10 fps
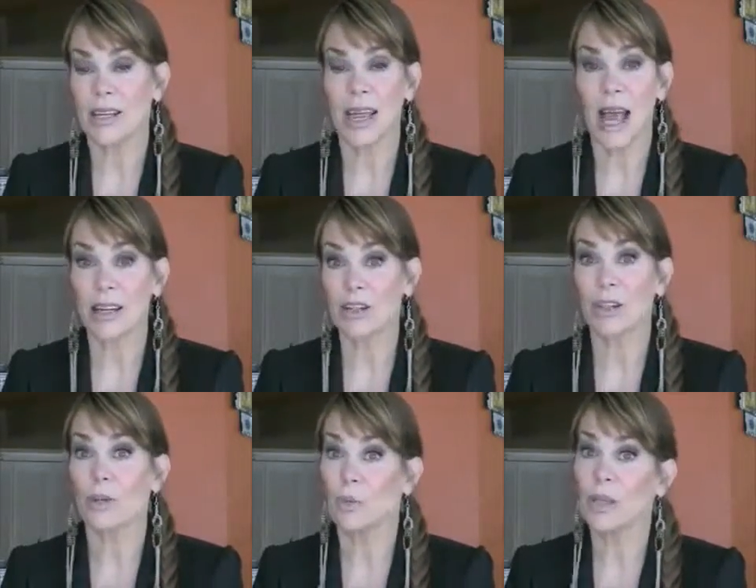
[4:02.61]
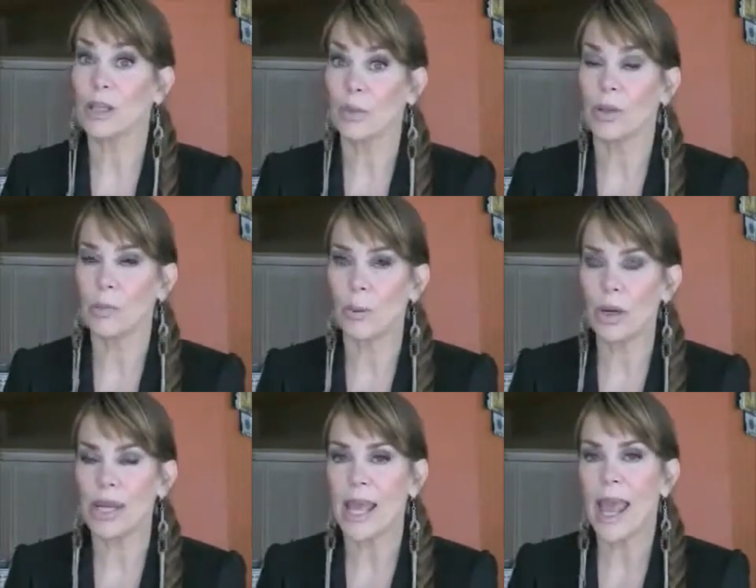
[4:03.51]
It's actually really, really
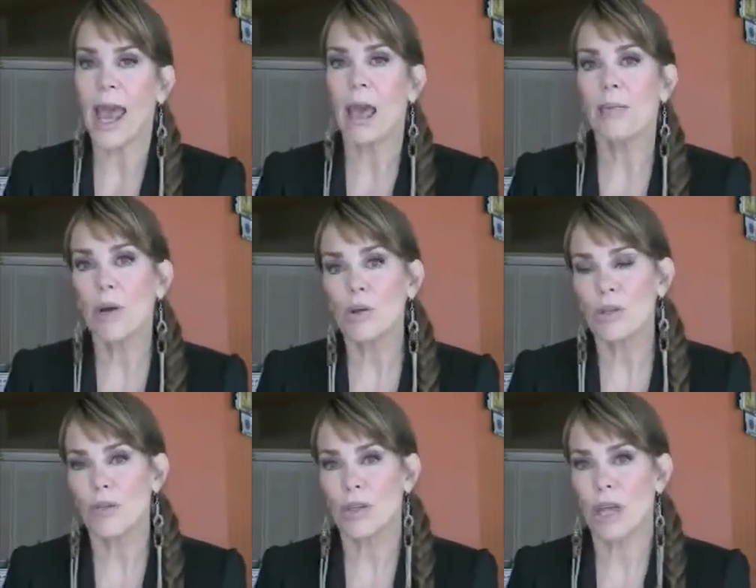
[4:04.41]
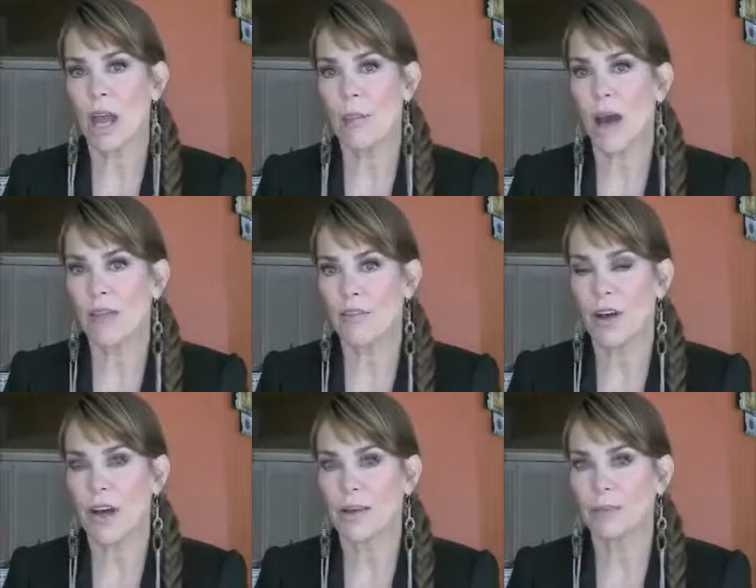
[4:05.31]
pretty. And most of the time I
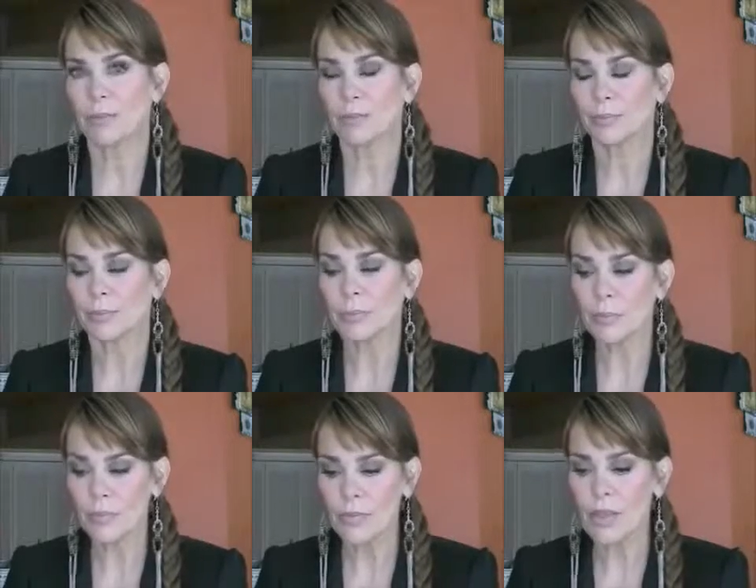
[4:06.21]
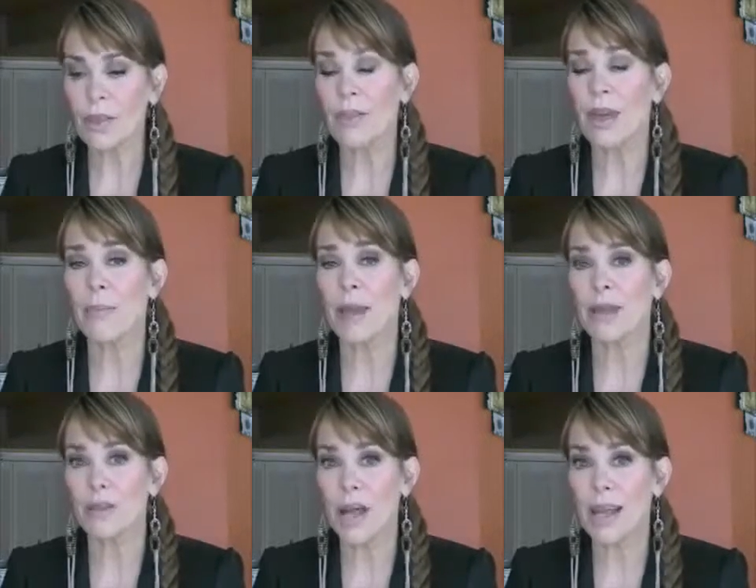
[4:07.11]
find that my
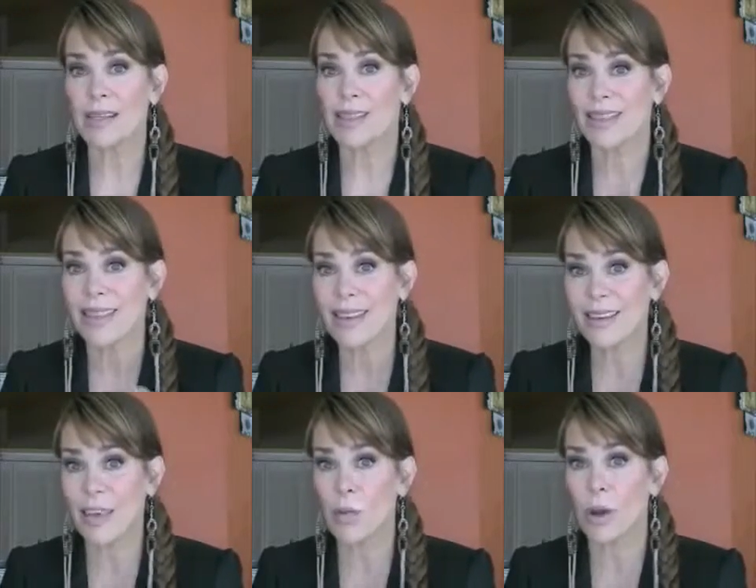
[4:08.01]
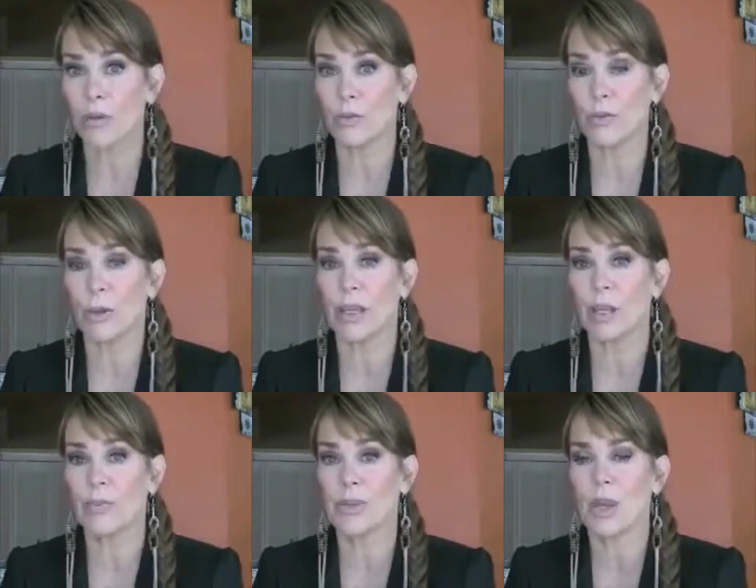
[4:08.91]
clients think they want full
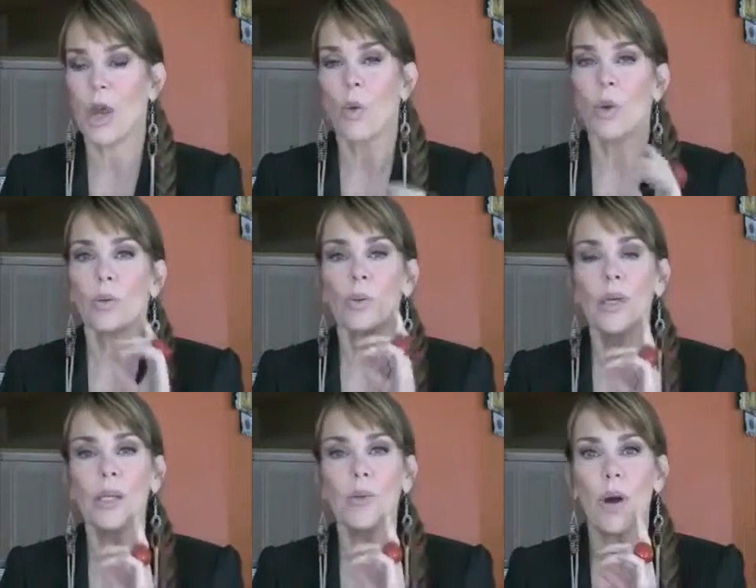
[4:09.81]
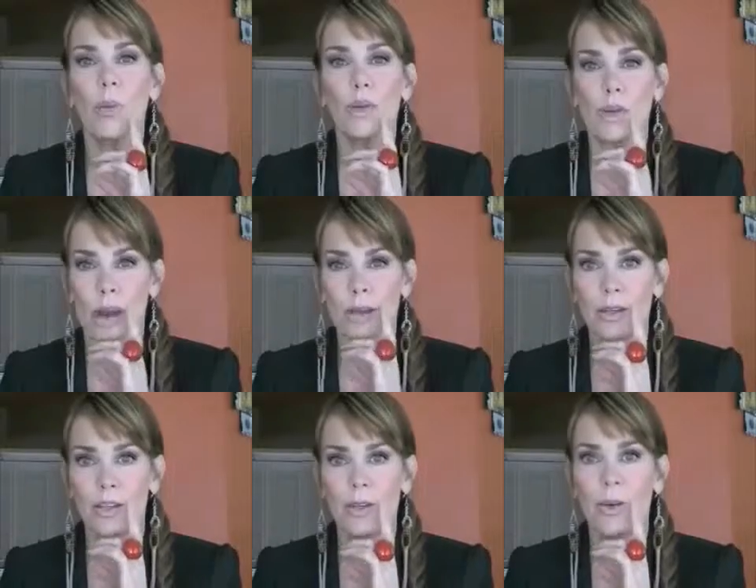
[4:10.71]
lips, when really what we're trying
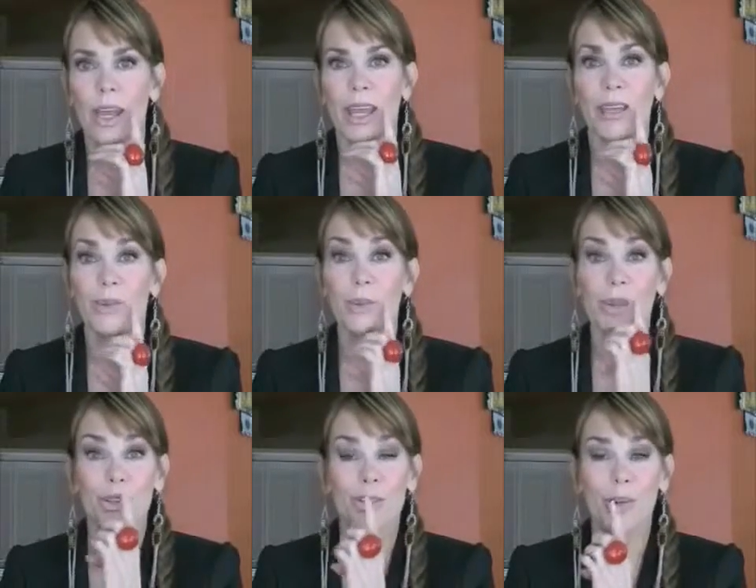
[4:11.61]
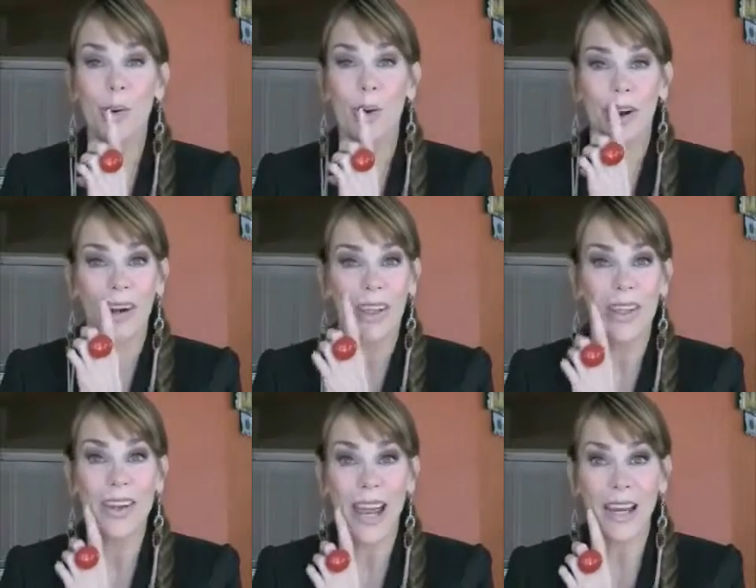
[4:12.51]
to do is restore
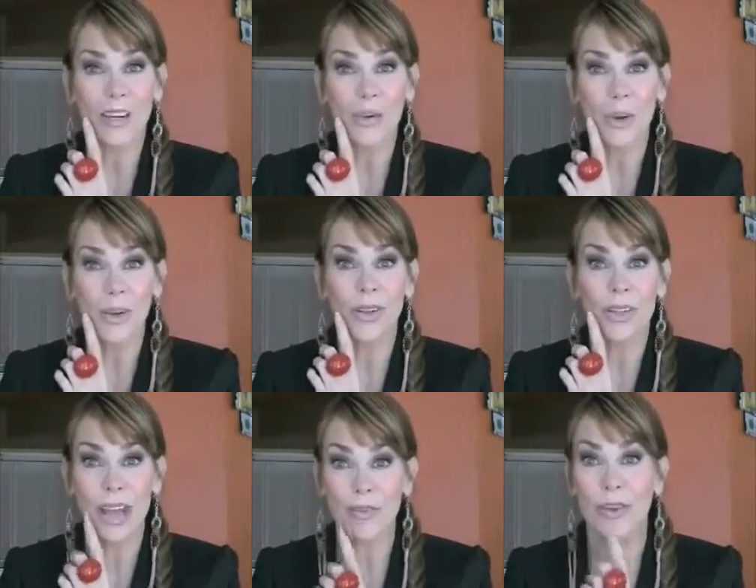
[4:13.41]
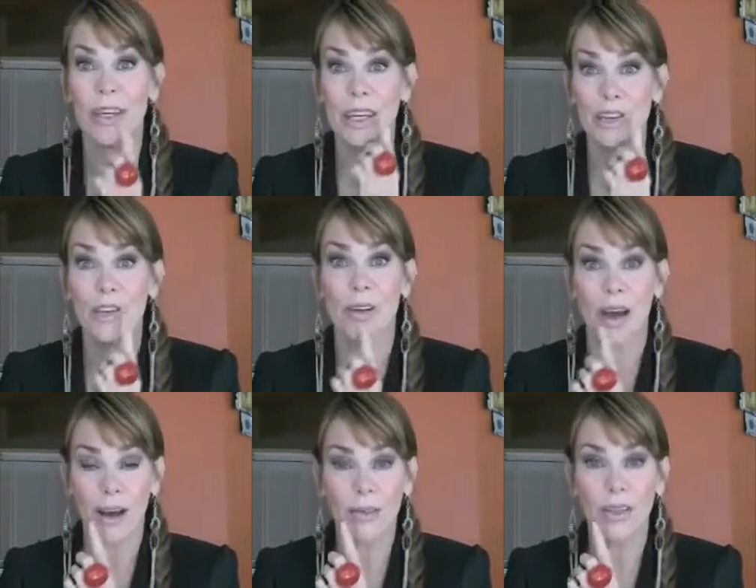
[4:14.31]
the natural definition
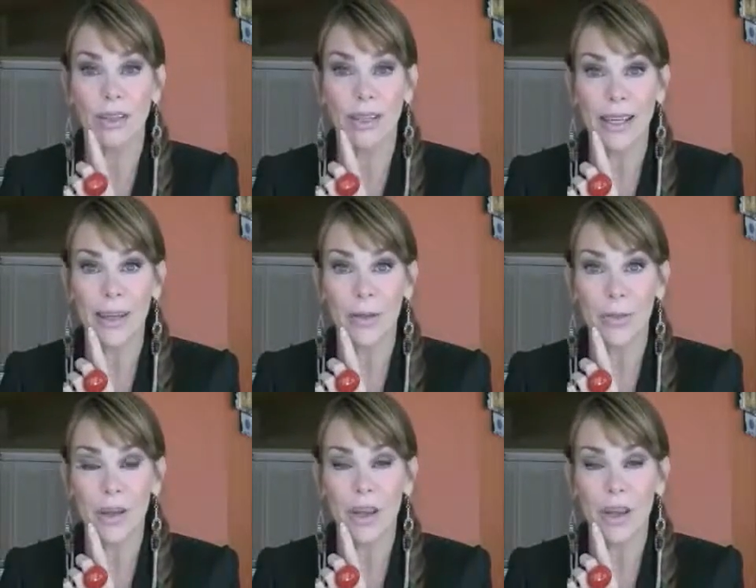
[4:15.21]
of the lip.